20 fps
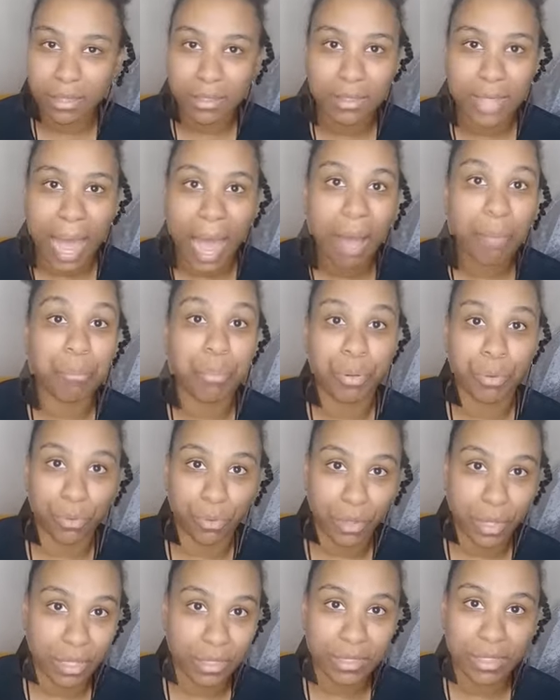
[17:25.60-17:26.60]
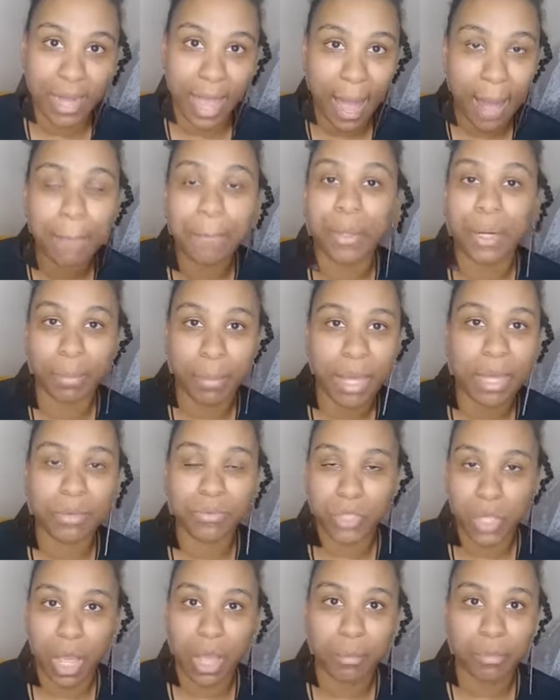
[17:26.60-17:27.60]
ample. It's an ample amount of
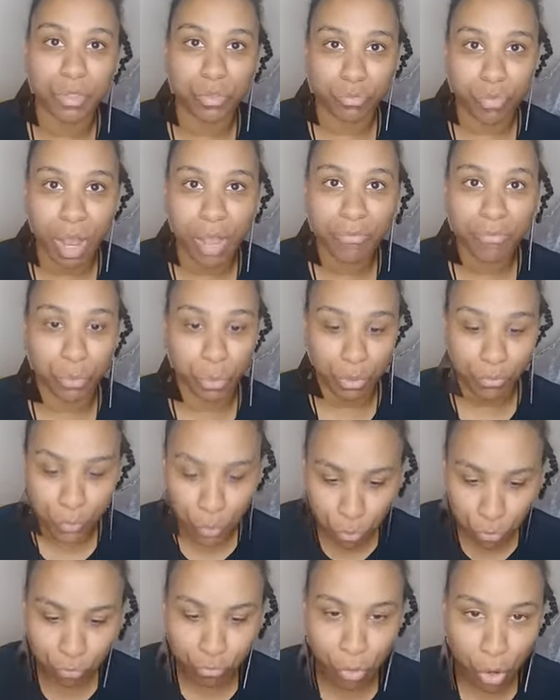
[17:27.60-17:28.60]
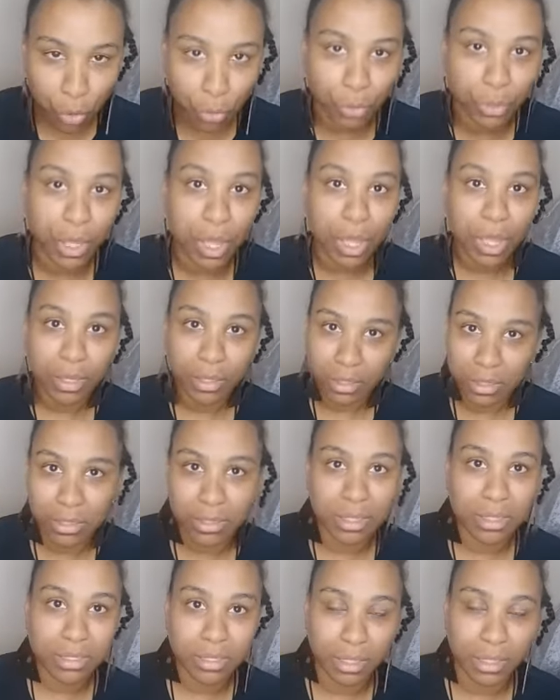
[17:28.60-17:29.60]
time to write for. If you wrote
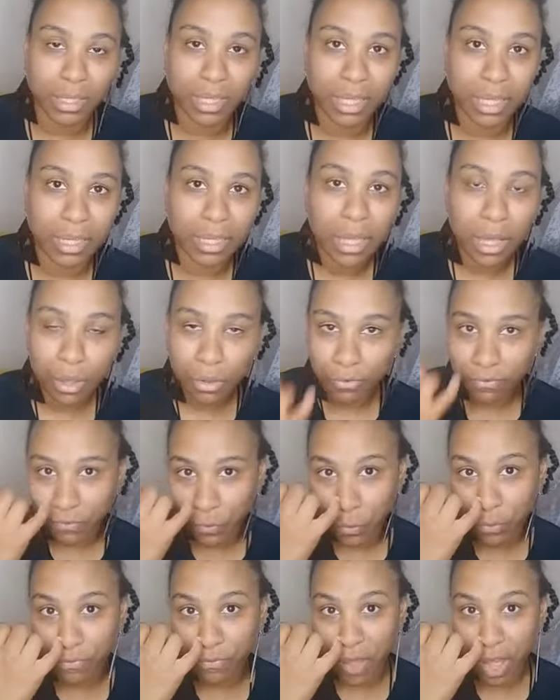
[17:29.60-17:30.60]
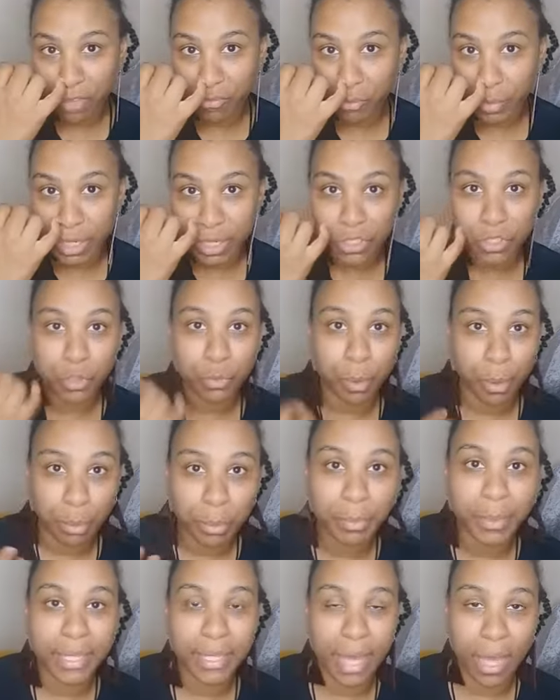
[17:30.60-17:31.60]
consistently for 5 minutes, you'd
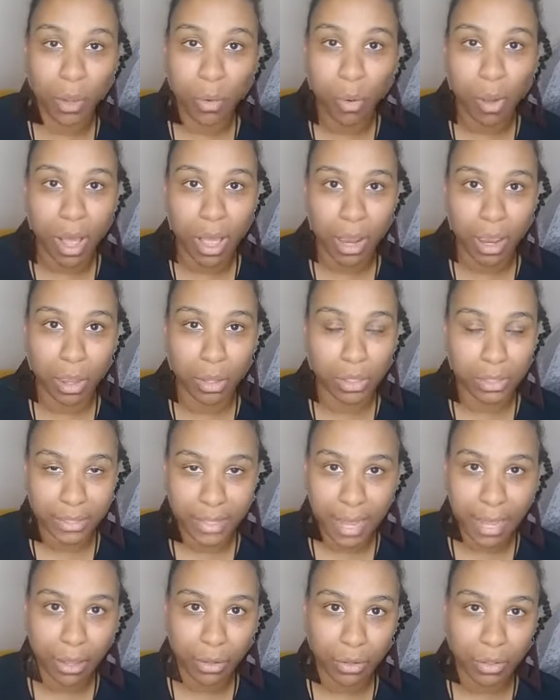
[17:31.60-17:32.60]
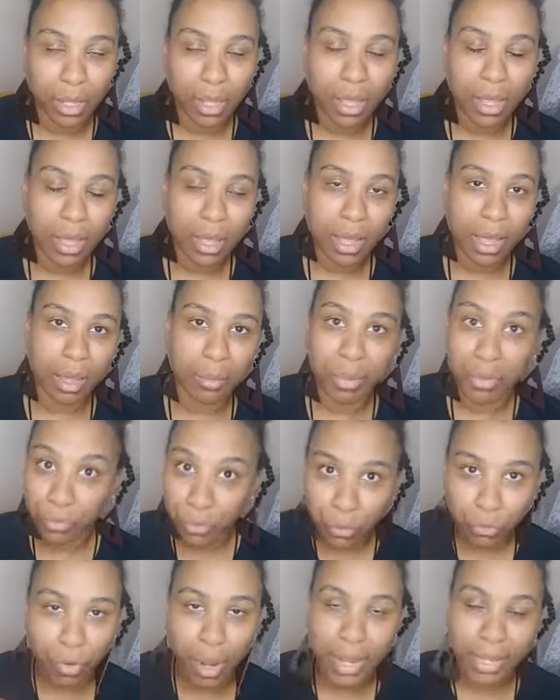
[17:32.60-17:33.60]
probably get quite a lot down if
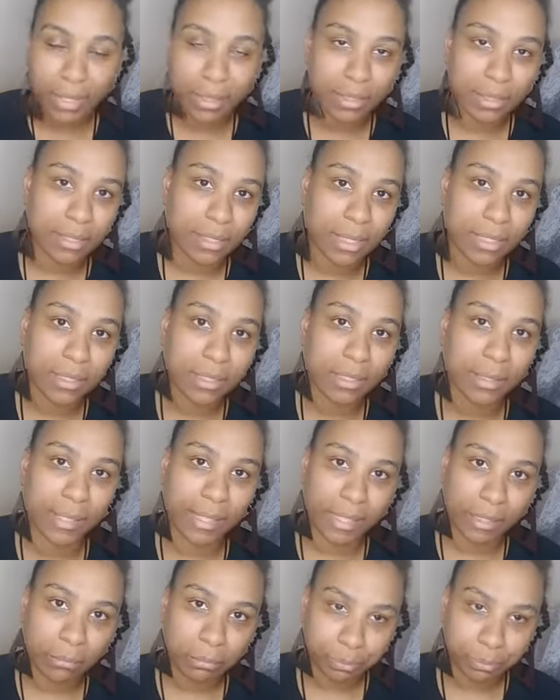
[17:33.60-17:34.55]
you're writing consistently.